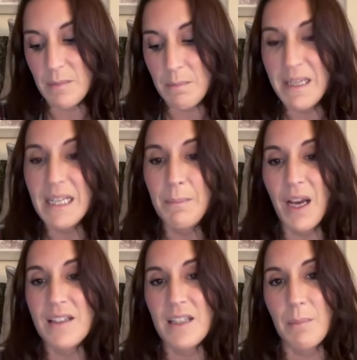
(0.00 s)

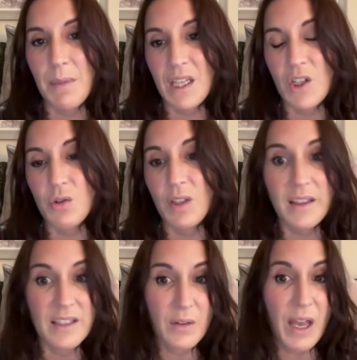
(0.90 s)
minimizing and making sure
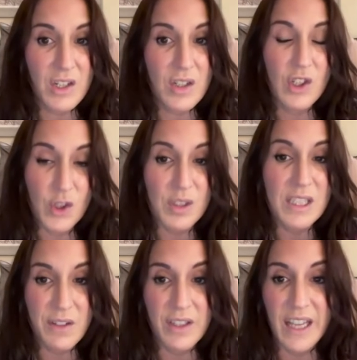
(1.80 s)
that there's actually no
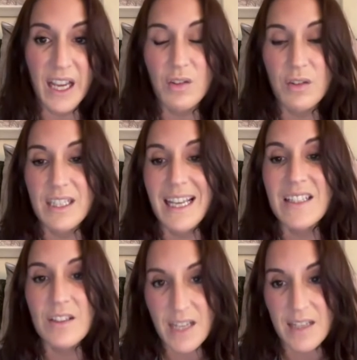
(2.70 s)
civilian casualty
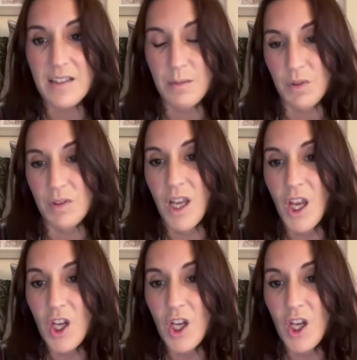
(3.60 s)
is a testament